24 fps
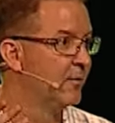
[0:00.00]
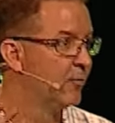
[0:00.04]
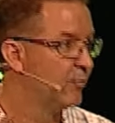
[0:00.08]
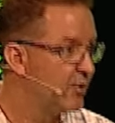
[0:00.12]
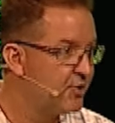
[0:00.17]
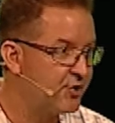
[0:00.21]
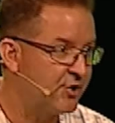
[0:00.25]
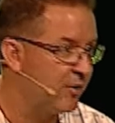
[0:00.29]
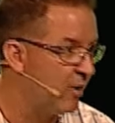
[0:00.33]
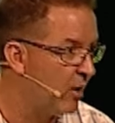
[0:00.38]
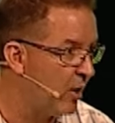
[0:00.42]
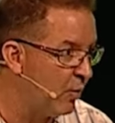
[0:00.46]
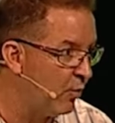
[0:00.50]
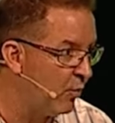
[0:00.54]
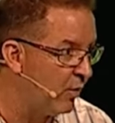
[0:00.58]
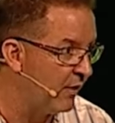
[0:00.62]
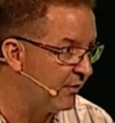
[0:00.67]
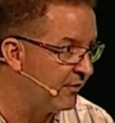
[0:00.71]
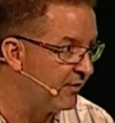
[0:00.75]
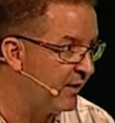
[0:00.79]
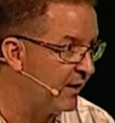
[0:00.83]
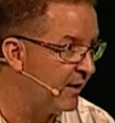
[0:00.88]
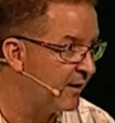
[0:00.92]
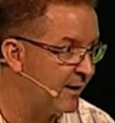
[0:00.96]
We should all
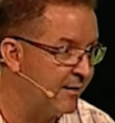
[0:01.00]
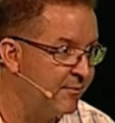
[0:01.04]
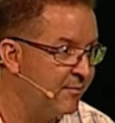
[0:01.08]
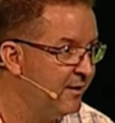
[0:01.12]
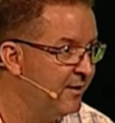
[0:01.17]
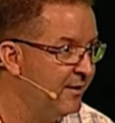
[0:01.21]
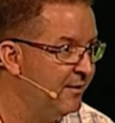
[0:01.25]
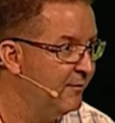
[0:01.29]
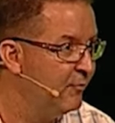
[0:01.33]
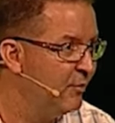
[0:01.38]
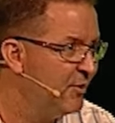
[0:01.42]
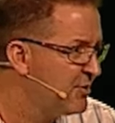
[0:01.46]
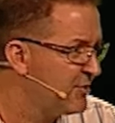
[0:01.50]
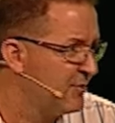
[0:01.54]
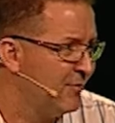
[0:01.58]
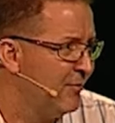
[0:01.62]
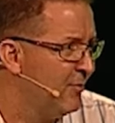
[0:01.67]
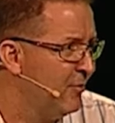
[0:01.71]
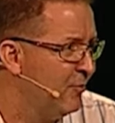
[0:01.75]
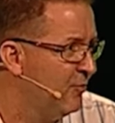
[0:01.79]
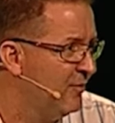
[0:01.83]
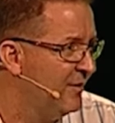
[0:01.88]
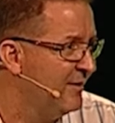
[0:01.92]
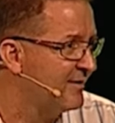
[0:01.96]
want that. Amen. We should
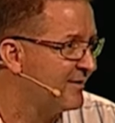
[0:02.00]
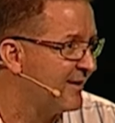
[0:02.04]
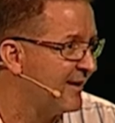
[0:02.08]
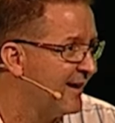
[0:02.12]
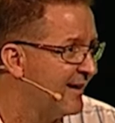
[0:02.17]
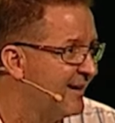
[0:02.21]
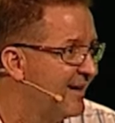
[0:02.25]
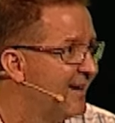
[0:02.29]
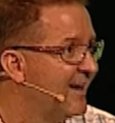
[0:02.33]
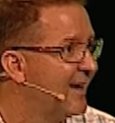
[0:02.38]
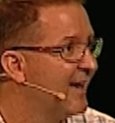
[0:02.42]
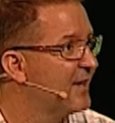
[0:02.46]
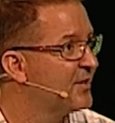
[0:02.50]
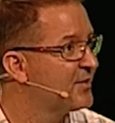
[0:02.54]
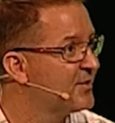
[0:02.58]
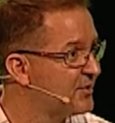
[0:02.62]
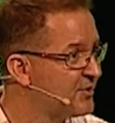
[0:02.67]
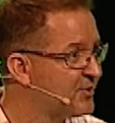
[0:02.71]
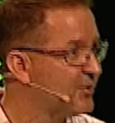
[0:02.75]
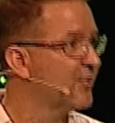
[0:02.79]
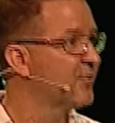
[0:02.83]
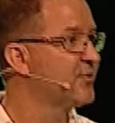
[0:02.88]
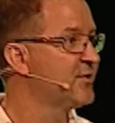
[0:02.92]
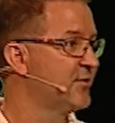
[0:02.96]
all want that as the
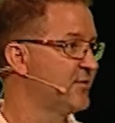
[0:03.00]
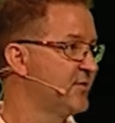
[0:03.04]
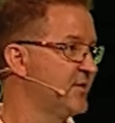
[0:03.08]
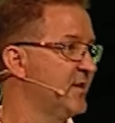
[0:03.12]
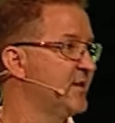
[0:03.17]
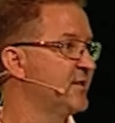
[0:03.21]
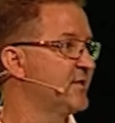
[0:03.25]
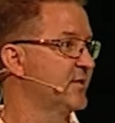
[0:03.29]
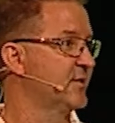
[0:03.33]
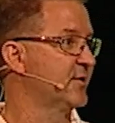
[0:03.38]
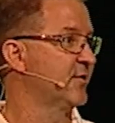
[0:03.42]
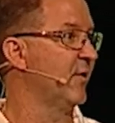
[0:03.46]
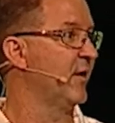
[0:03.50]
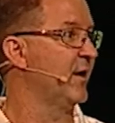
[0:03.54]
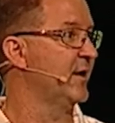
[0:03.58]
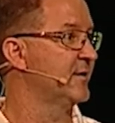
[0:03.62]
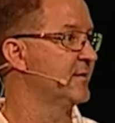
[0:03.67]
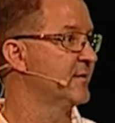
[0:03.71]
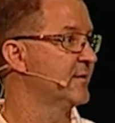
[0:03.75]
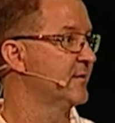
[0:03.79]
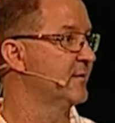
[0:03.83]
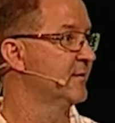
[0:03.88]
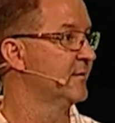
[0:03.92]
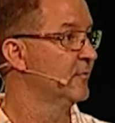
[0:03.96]
church of Jesus
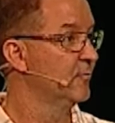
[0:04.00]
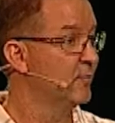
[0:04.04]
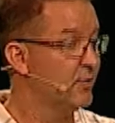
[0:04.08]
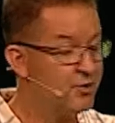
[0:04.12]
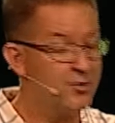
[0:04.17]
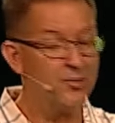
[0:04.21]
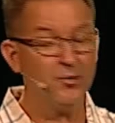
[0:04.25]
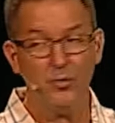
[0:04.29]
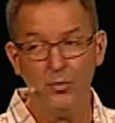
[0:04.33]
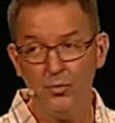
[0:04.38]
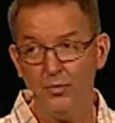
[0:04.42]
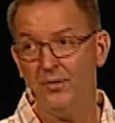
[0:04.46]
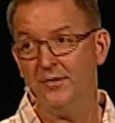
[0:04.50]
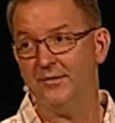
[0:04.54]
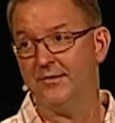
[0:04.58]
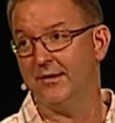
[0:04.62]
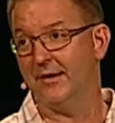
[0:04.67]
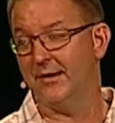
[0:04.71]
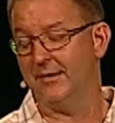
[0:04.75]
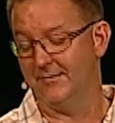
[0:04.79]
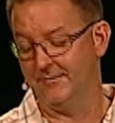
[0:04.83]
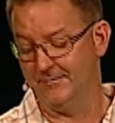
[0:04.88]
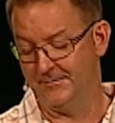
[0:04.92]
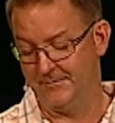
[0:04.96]
Christ. We should all want that.